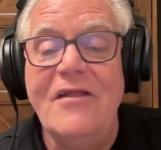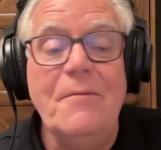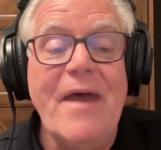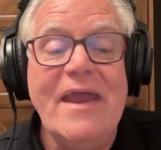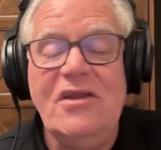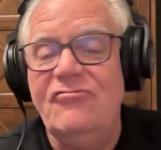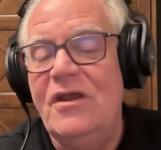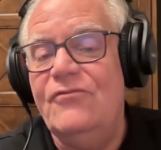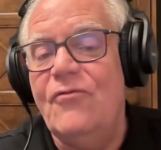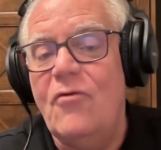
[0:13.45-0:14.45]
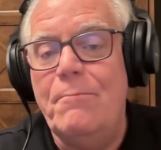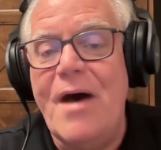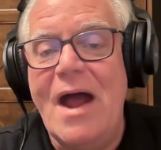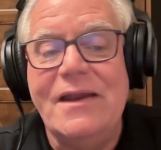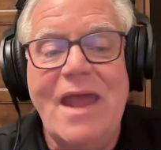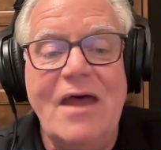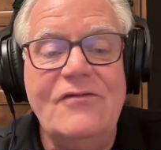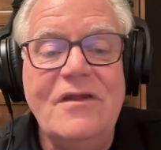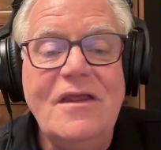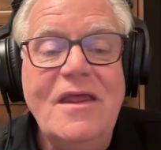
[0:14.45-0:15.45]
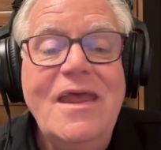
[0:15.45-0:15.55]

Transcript: on the Banking Transformed podcast.